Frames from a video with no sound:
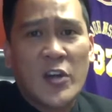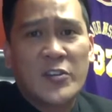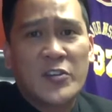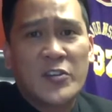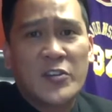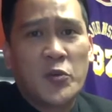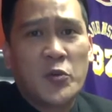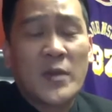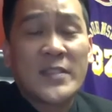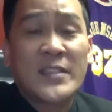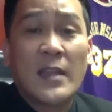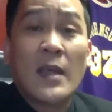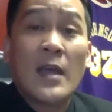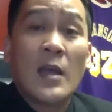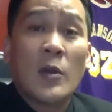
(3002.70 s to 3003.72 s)
to
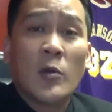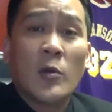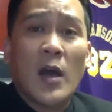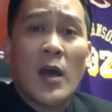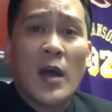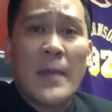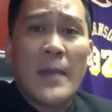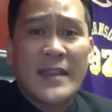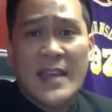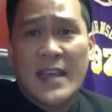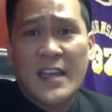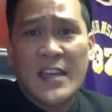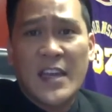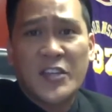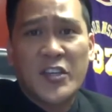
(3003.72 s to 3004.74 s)
make that
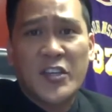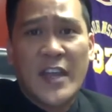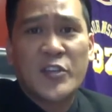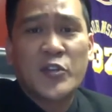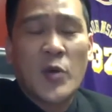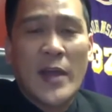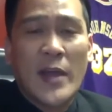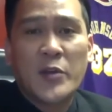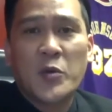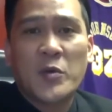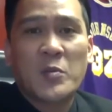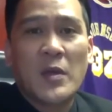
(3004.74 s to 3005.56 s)
connection and try to